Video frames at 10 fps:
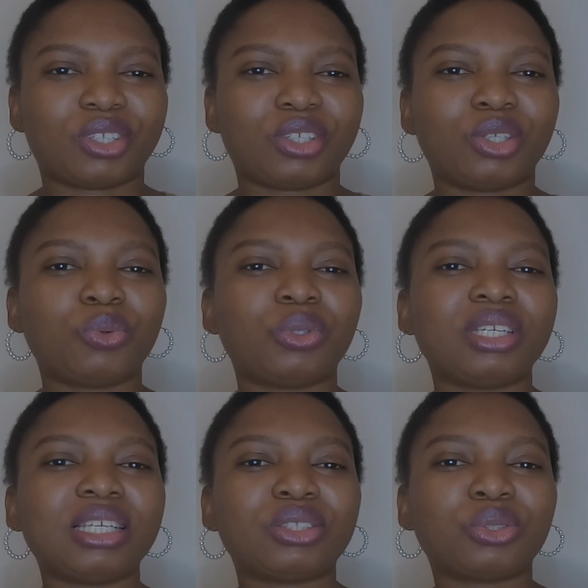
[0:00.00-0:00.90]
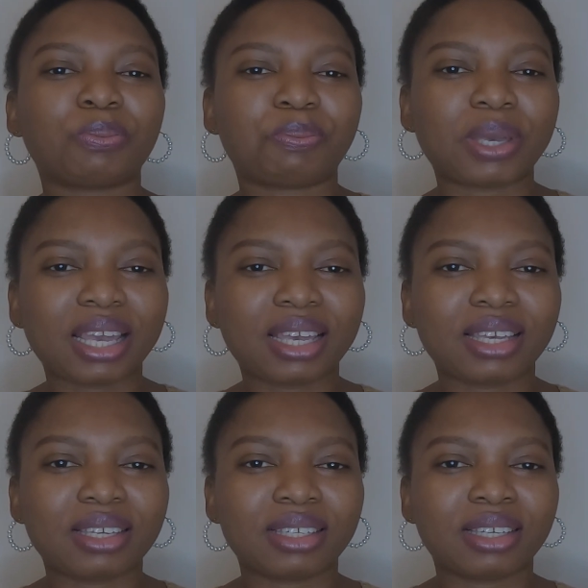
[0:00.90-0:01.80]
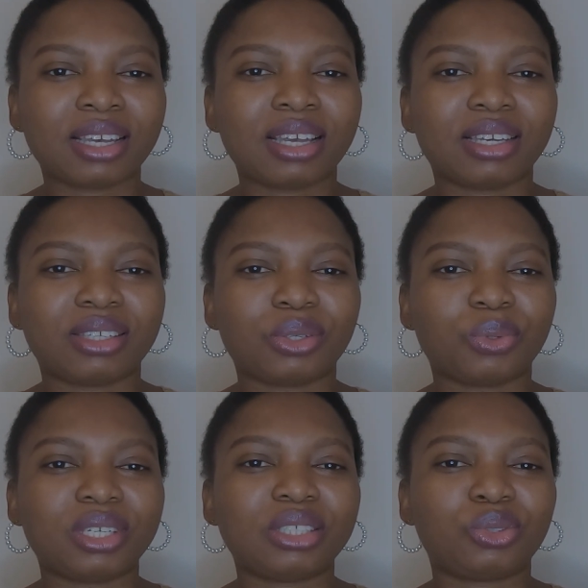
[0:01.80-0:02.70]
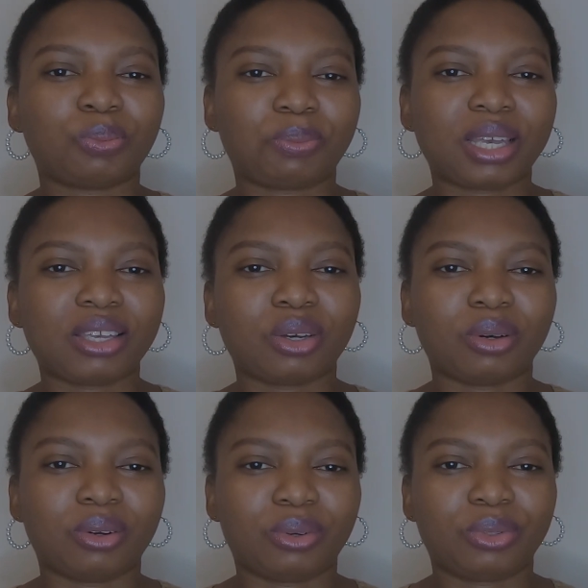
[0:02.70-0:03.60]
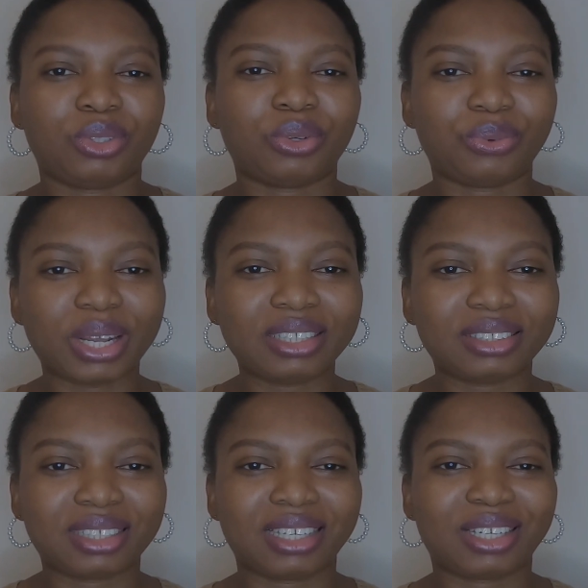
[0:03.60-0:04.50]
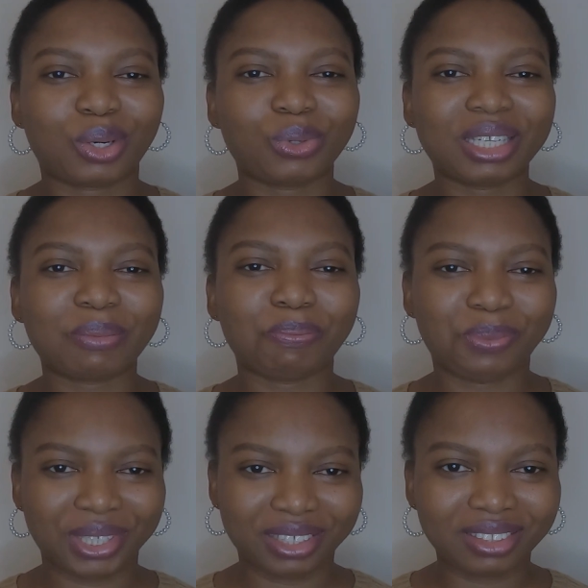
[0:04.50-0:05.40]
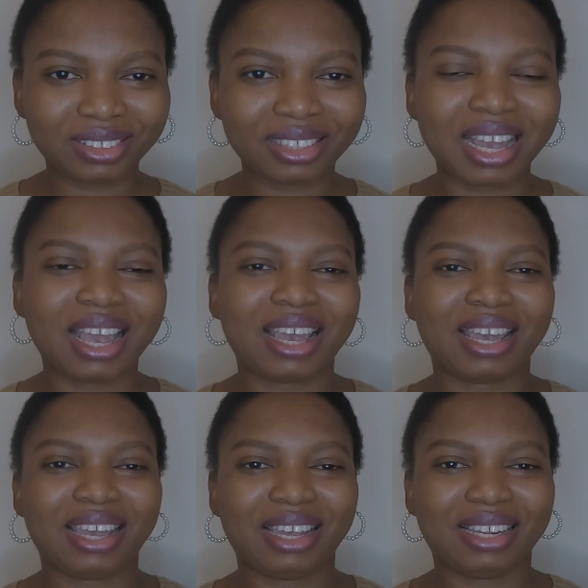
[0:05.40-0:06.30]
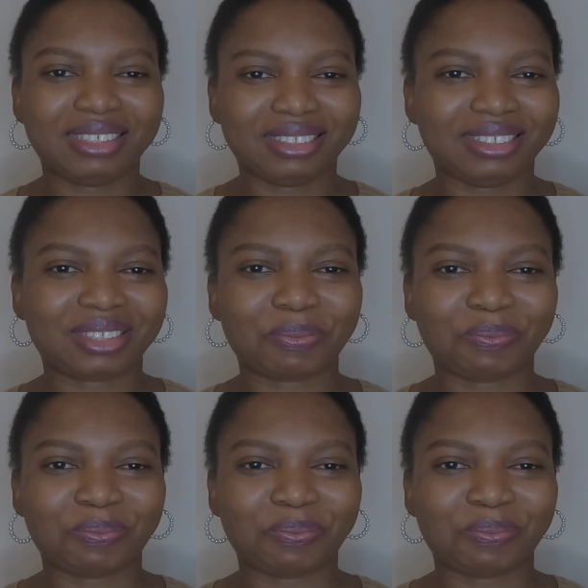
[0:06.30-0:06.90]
you would need to pay your rent, including bills, and